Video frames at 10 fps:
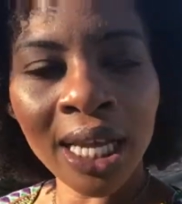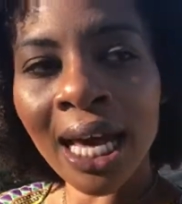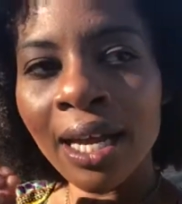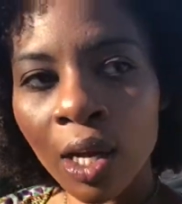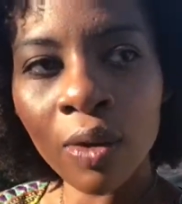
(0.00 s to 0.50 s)
and
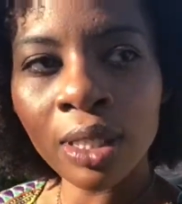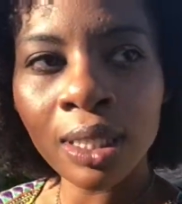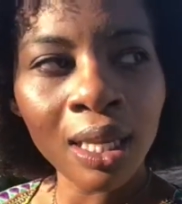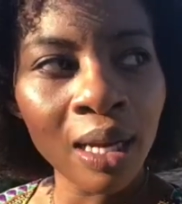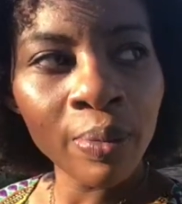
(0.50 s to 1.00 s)
i know there's a
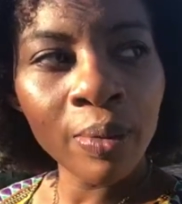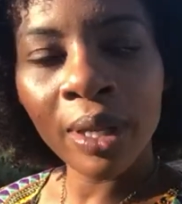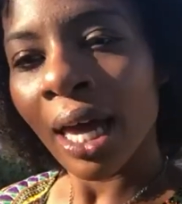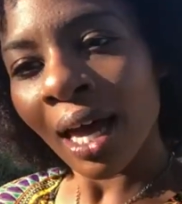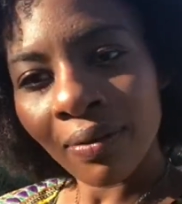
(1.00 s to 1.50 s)
lot of people
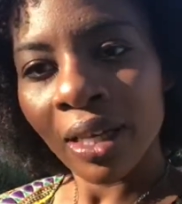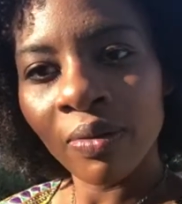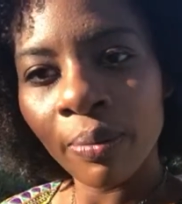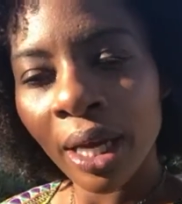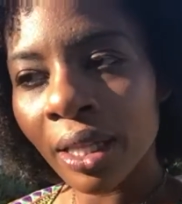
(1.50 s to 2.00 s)
that haven't
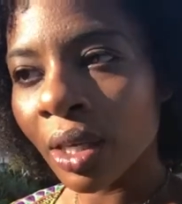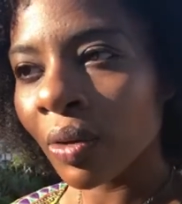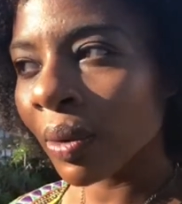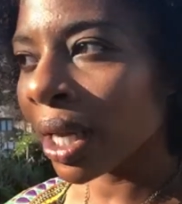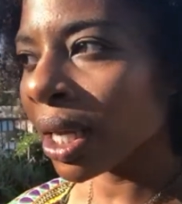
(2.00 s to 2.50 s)
even paid their
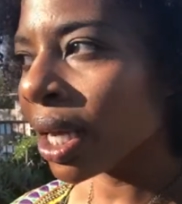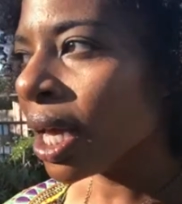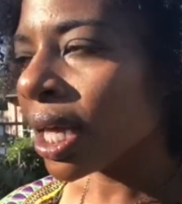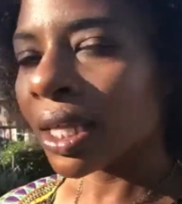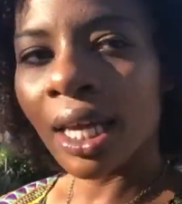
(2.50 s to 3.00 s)
rent
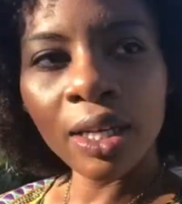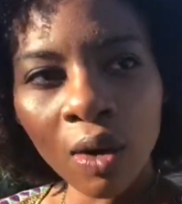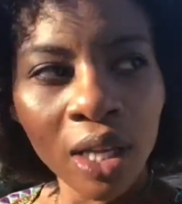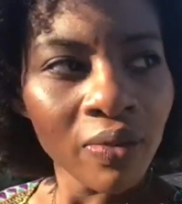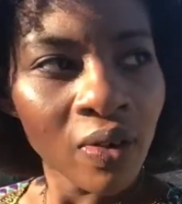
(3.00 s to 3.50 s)
that
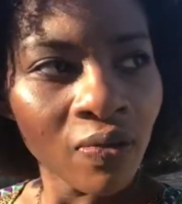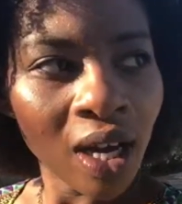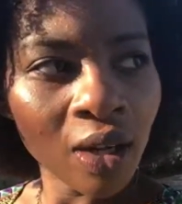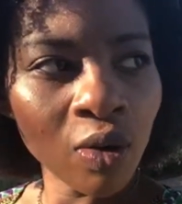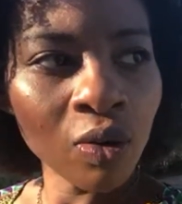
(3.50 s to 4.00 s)
don't even
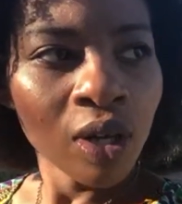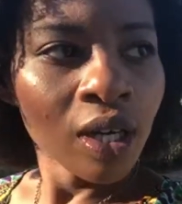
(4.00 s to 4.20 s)
follow